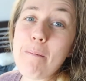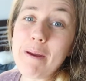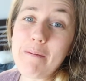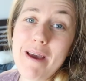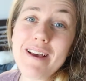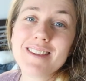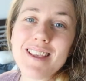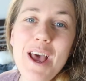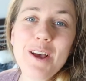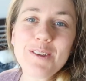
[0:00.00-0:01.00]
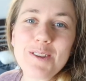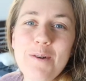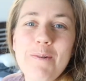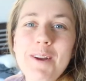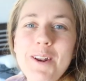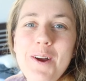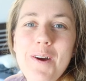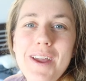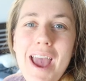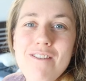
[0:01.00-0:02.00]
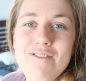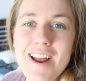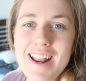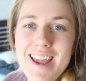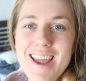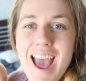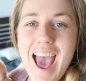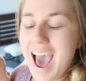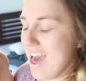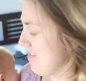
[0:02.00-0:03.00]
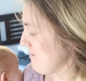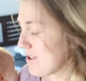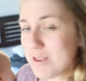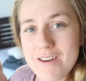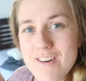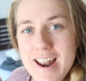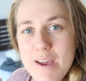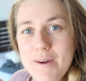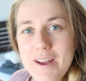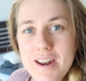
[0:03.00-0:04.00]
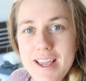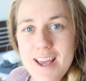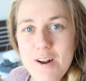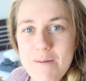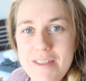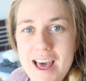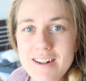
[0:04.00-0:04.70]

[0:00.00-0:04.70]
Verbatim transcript: a big mess. So we're going to go get ready. And then once we're ready, we're going to get on with